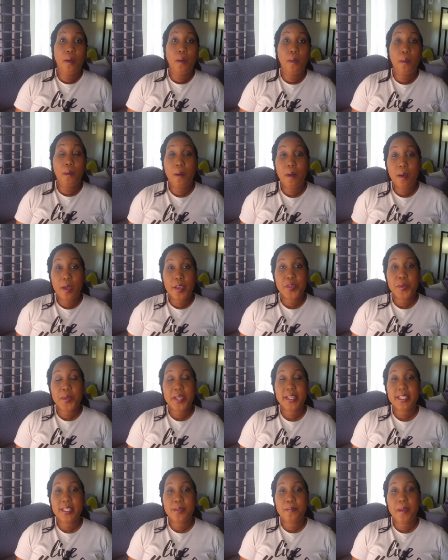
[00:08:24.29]
Or you
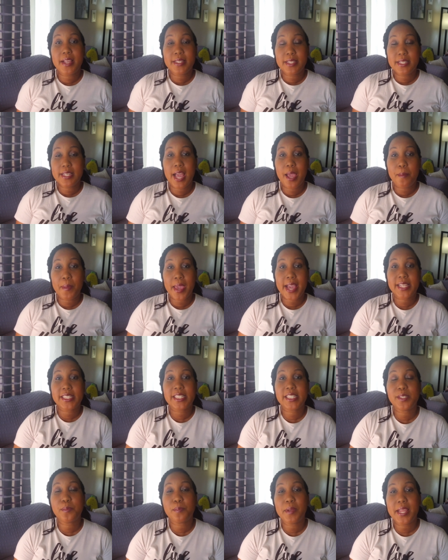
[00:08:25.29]
can spend time
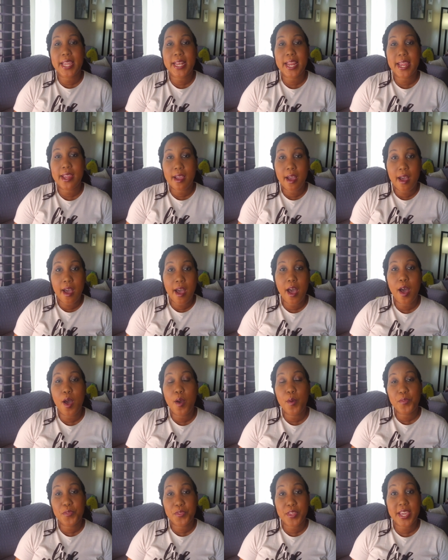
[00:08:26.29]
explaining
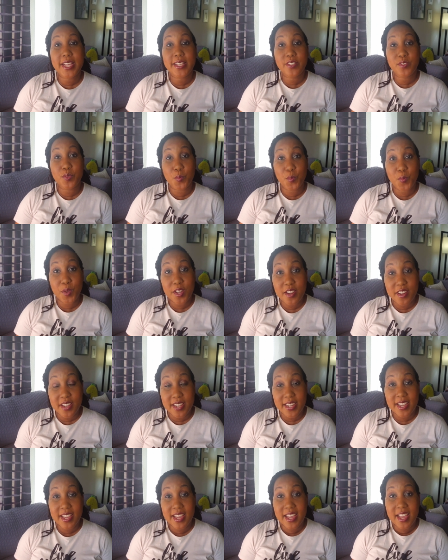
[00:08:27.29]
how things
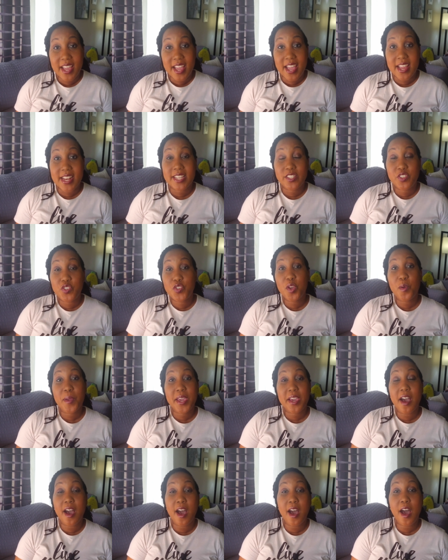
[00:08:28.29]
work and then
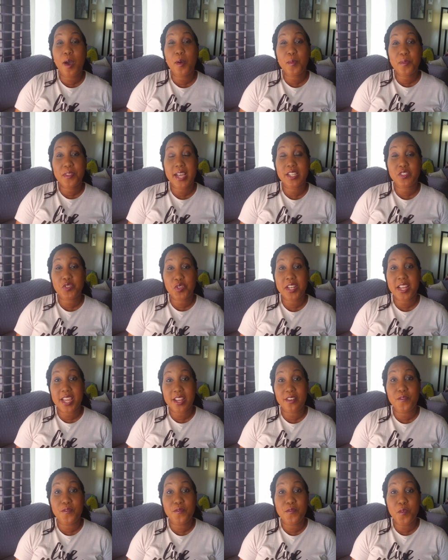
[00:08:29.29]
showing how that should
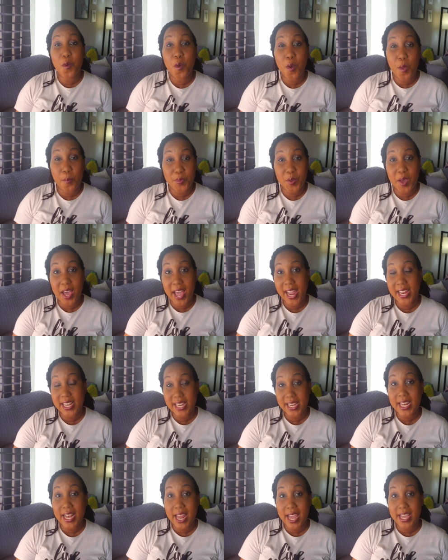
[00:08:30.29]
inform your
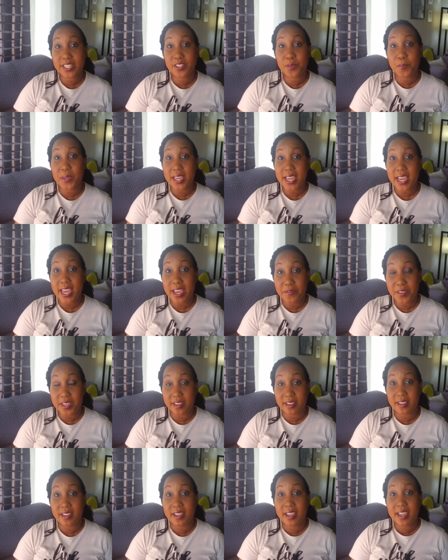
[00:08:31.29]
ID client's
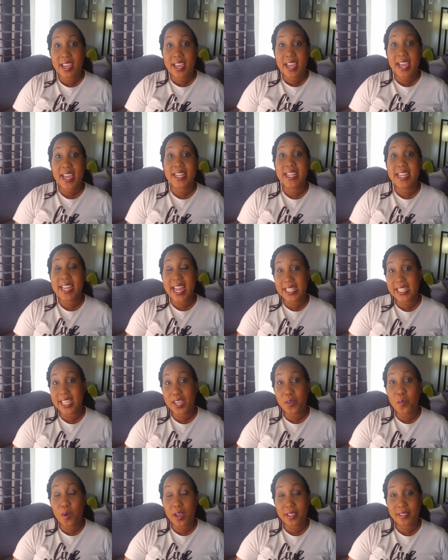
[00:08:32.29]
behavior in
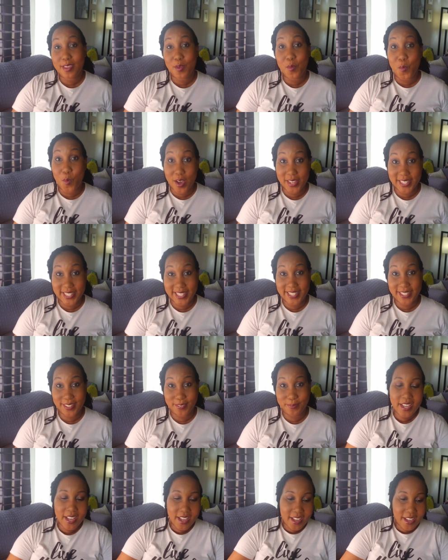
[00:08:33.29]
getting what they want.
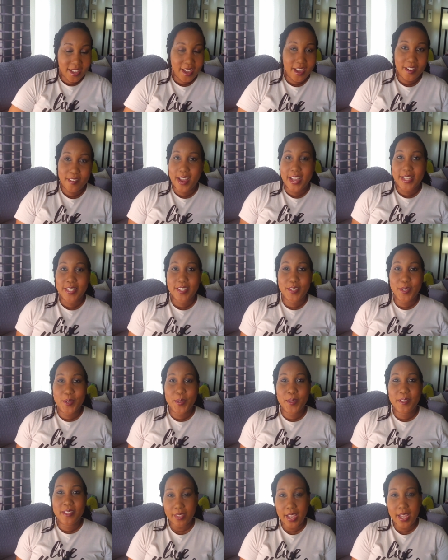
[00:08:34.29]
All right,
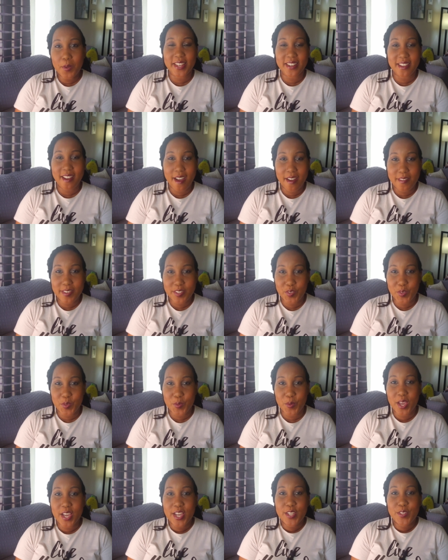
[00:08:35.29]
so I encourage
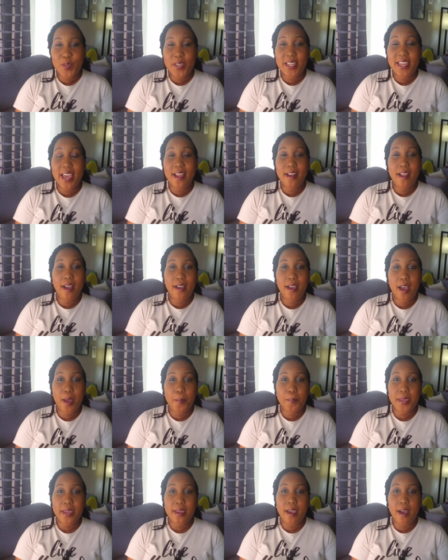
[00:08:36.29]
you to get a
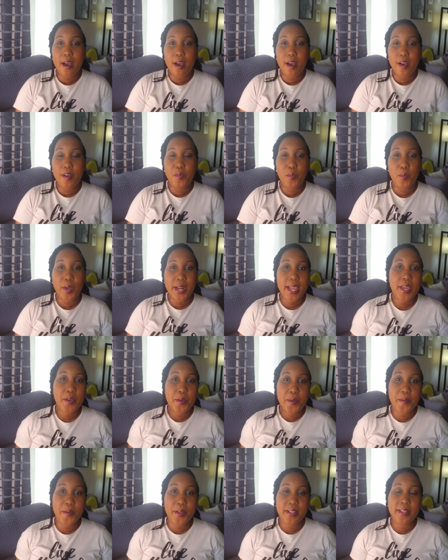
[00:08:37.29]
copy of what I
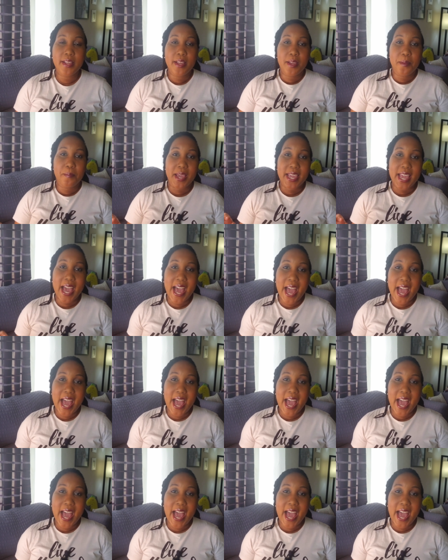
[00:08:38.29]
call my